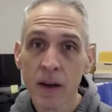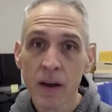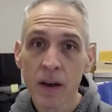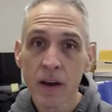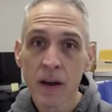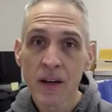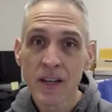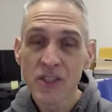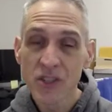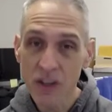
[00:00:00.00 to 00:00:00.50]

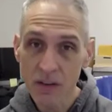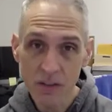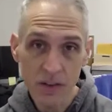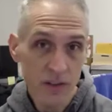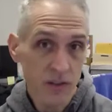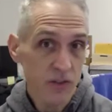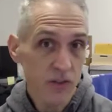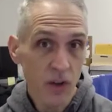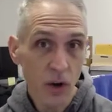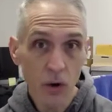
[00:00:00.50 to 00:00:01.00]
Shoveling
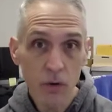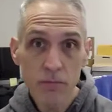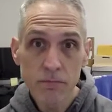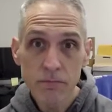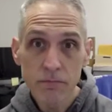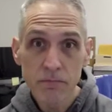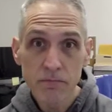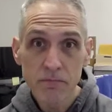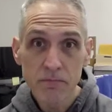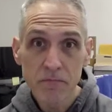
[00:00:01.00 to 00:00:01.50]
snow.
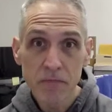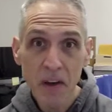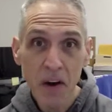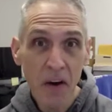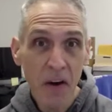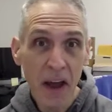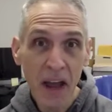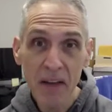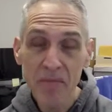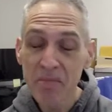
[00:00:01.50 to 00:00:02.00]
All
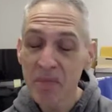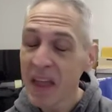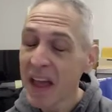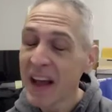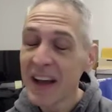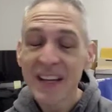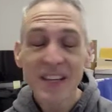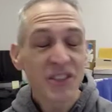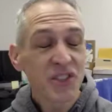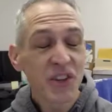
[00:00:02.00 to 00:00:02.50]
right?
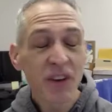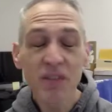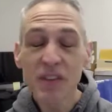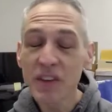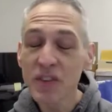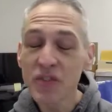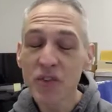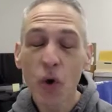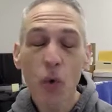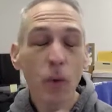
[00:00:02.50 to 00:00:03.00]
Shoveling
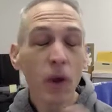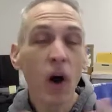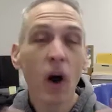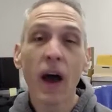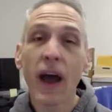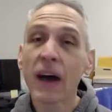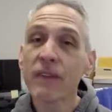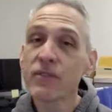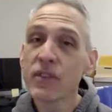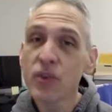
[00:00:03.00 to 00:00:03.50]
snow, we all
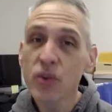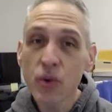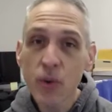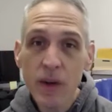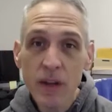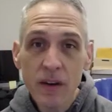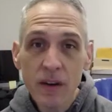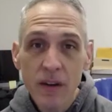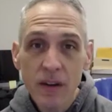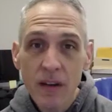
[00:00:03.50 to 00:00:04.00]
have to do
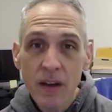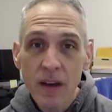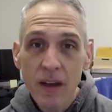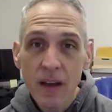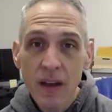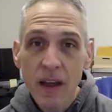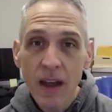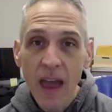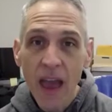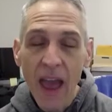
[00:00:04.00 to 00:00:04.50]
it,
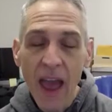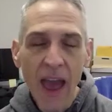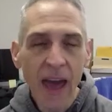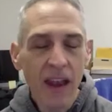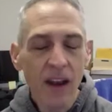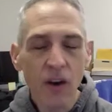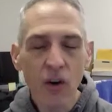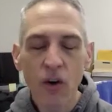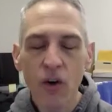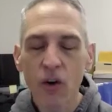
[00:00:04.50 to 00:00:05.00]

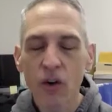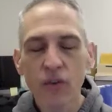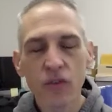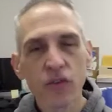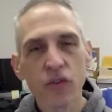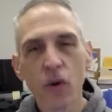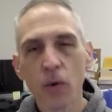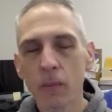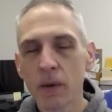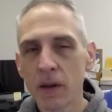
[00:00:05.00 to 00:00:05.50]
and it hurts
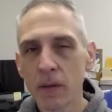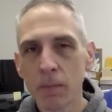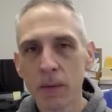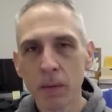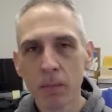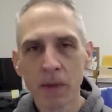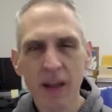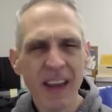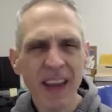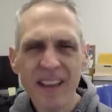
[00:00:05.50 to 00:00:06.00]
so many
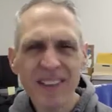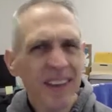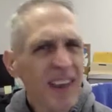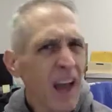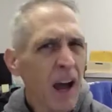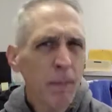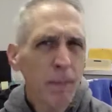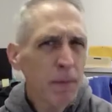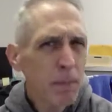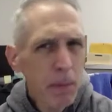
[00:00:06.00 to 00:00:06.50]
people. I can't tell you
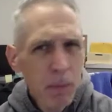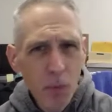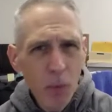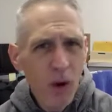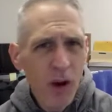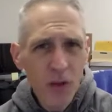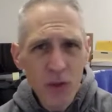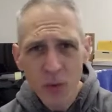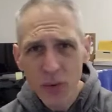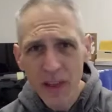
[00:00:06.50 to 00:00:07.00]
how many people
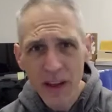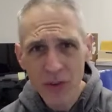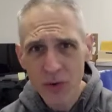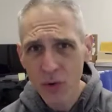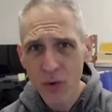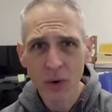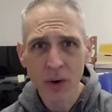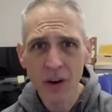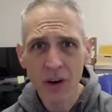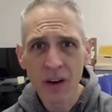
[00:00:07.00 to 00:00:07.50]
walk through that
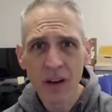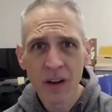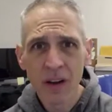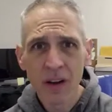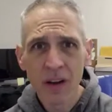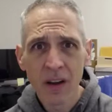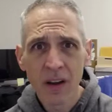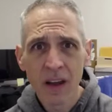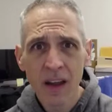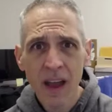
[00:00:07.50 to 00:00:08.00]
door
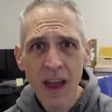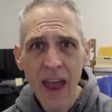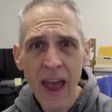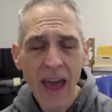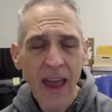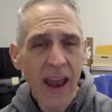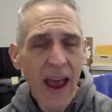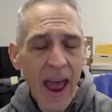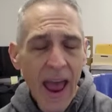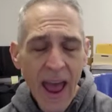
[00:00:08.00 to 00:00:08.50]

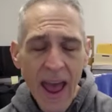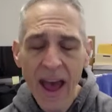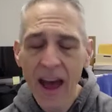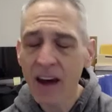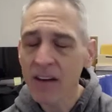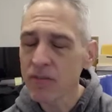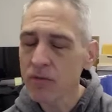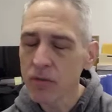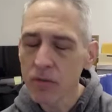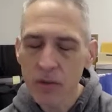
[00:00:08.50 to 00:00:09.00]
and
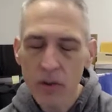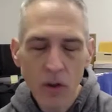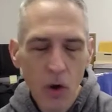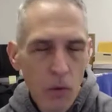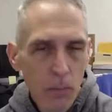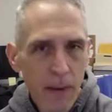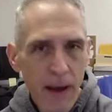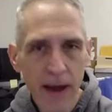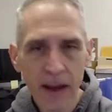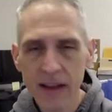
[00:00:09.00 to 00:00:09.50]
have low
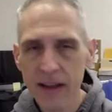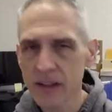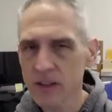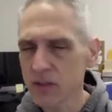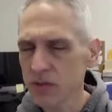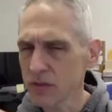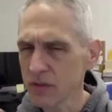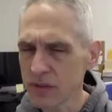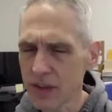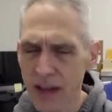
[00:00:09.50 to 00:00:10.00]
back
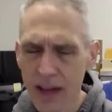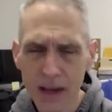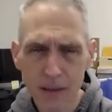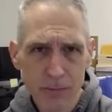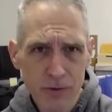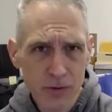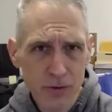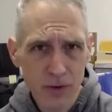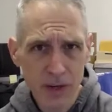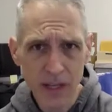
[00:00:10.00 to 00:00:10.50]
issues,
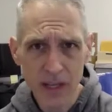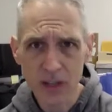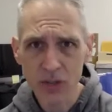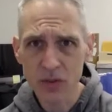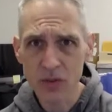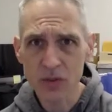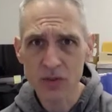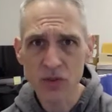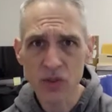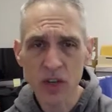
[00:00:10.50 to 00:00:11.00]
hamstring
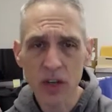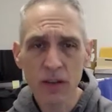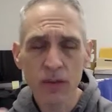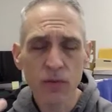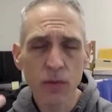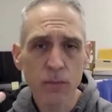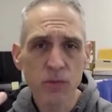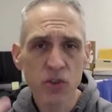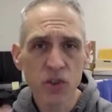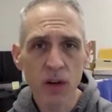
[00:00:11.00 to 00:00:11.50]
issues just
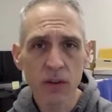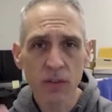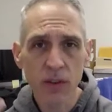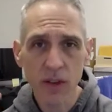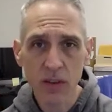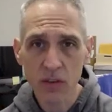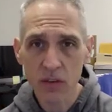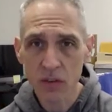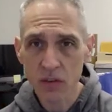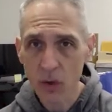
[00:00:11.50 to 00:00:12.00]
from
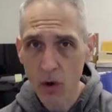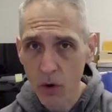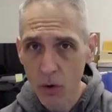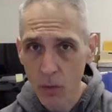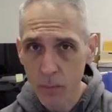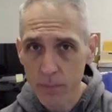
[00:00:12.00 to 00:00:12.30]
shoveling snow.